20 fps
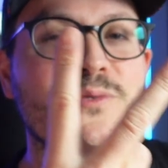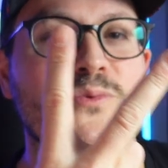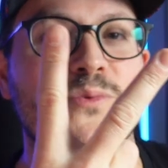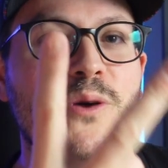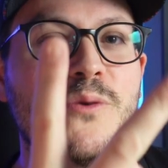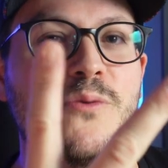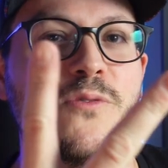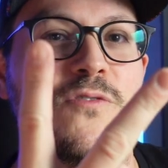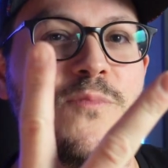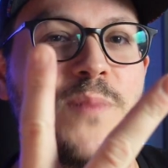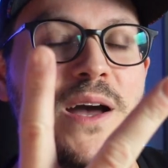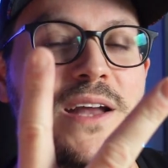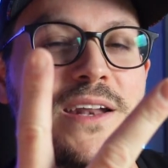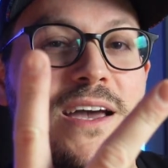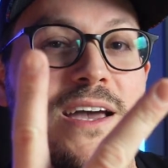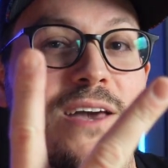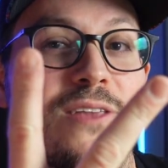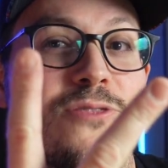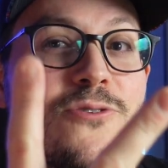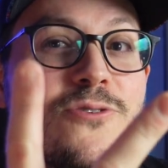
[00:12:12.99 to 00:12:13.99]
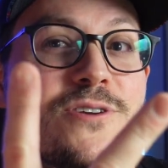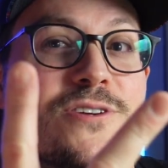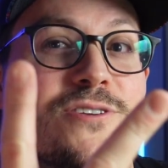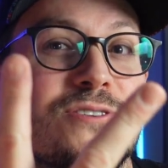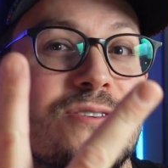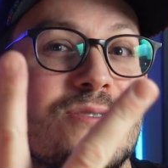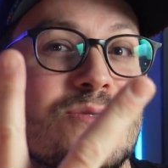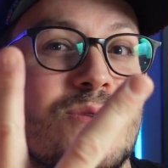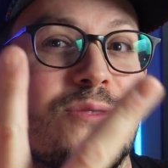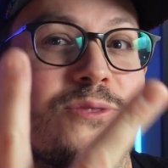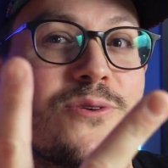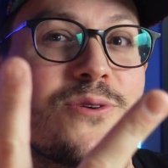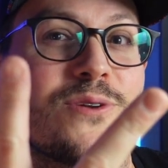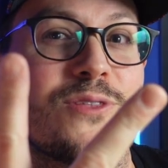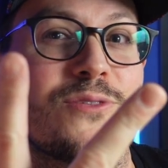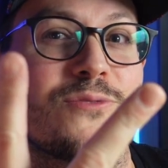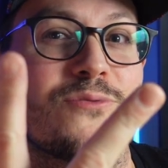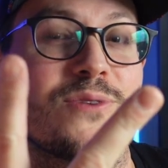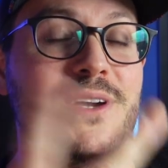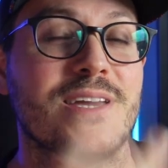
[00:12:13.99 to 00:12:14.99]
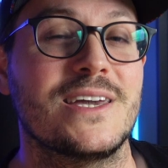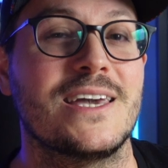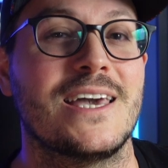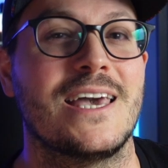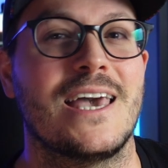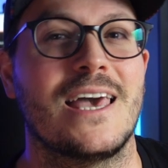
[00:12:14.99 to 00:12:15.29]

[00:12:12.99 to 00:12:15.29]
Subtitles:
Werewolf by Night 32, 33,